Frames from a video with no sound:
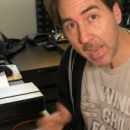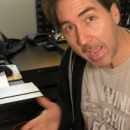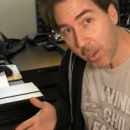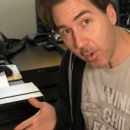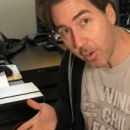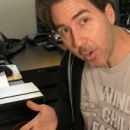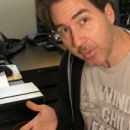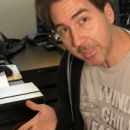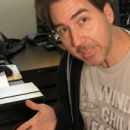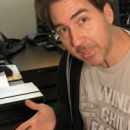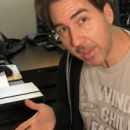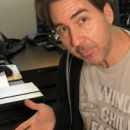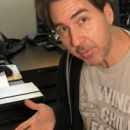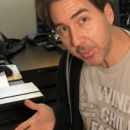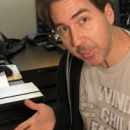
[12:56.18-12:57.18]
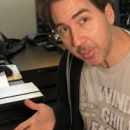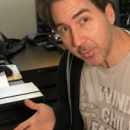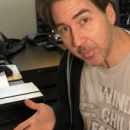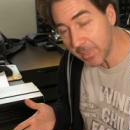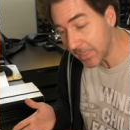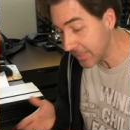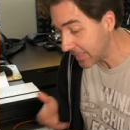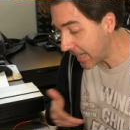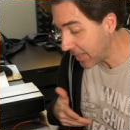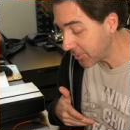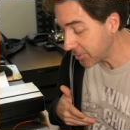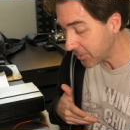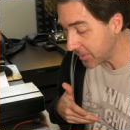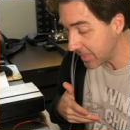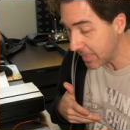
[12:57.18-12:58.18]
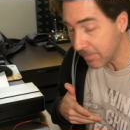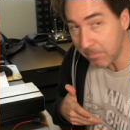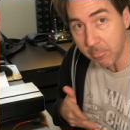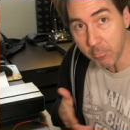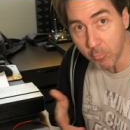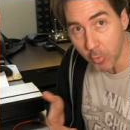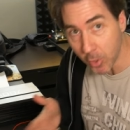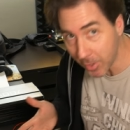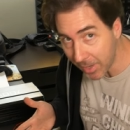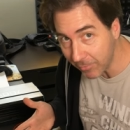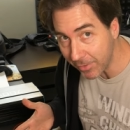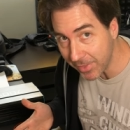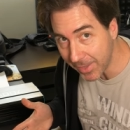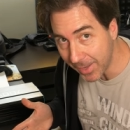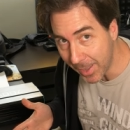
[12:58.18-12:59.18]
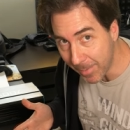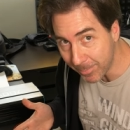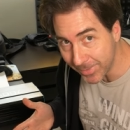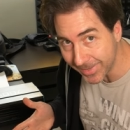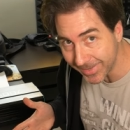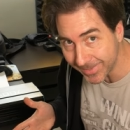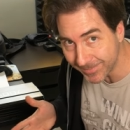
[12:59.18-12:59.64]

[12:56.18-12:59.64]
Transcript: now all that's left to do is actually hook everything up.